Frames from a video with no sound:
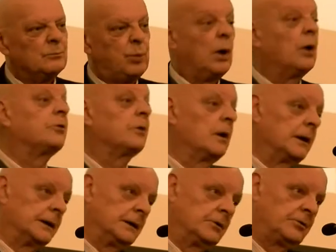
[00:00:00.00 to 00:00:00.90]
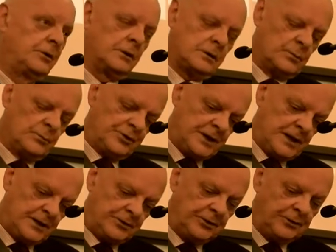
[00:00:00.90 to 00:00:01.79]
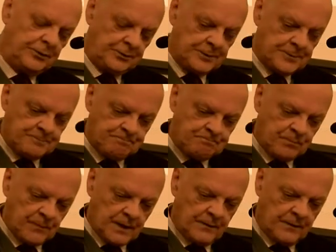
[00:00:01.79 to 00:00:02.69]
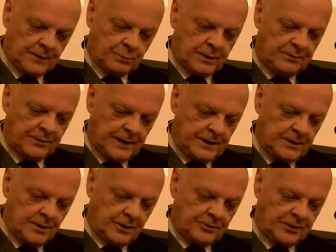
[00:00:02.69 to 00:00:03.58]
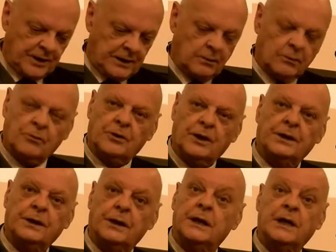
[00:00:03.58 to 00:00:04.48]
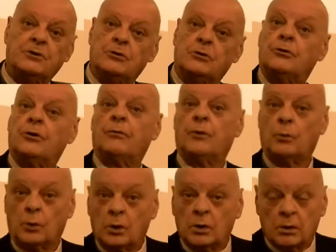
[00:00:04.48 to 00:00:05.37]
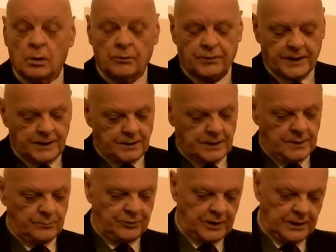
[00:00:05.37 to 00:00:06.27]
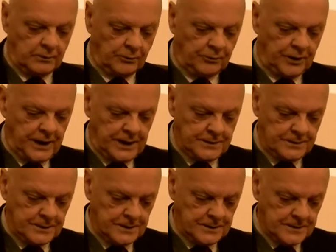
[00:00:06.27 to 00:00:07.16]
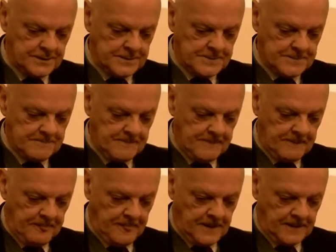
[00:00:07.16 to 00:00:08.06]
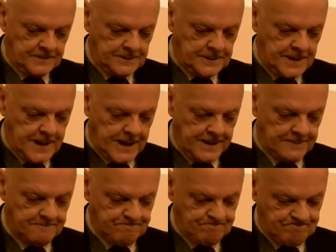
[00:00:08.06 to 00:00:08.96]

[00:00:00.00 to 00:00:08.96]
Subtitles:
puzzling circumstances that we find ourselves and the nations of the world find themselves in today.